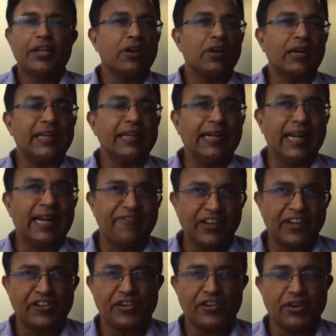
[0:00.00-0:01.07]
clear
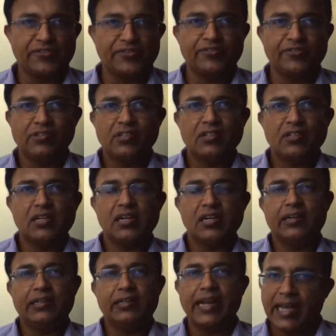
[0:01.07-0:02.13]
definition of
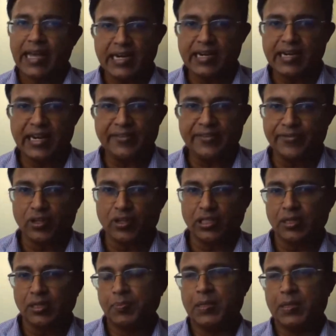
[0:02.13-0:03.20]
territory for
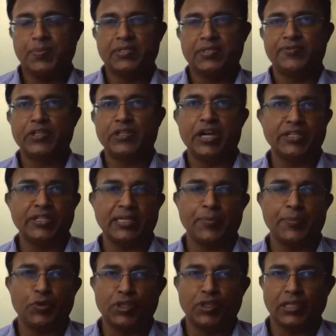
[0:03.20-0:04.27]
the purpose of the
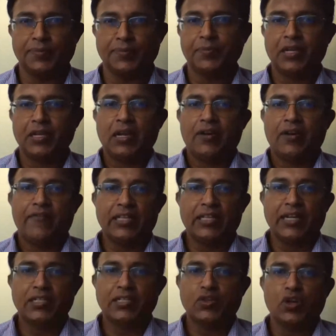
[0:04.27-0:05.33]
distributor, whether
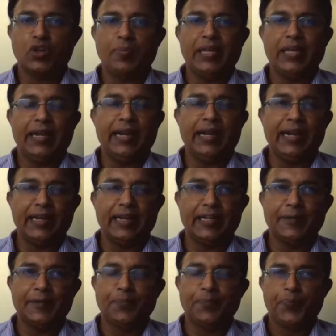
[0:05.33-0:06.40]
it's going to be
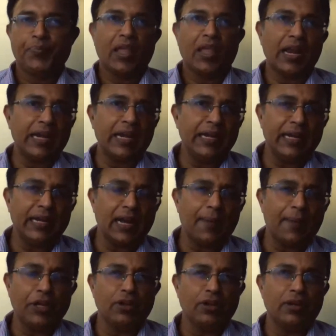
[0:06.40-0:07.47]
India. And in
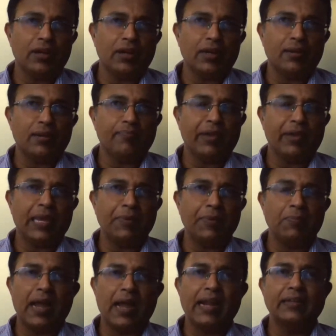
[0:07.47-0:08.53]
India, keep in
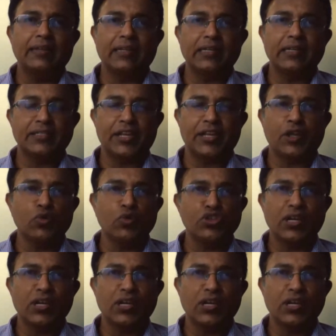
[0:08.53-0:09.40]
mind that it's a huge